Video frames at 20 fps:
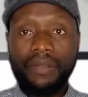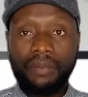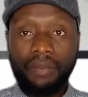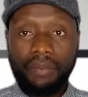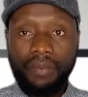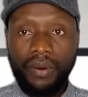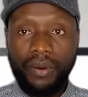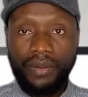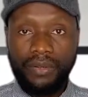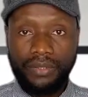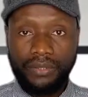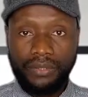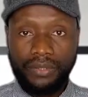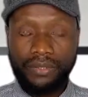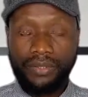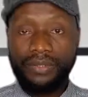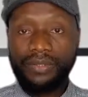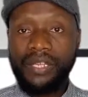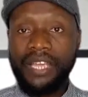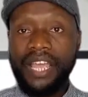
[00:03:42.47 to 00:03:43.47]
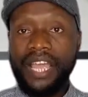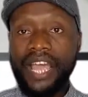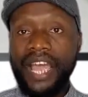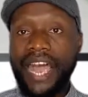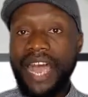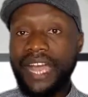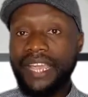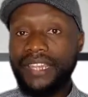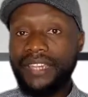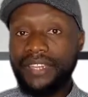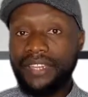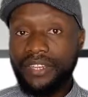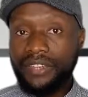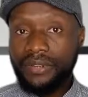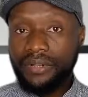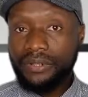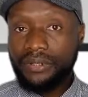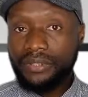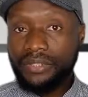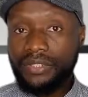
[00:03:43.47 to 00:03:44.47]
was I
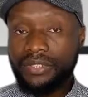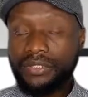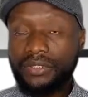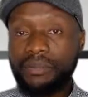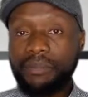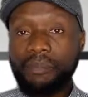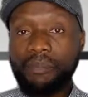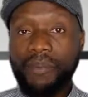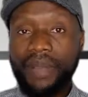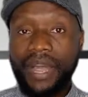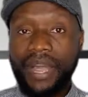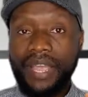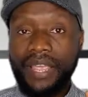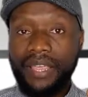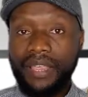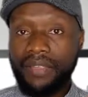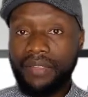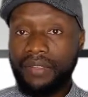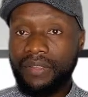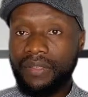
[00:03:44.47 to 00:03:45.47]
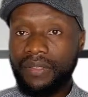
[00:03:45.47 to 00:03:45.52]
used my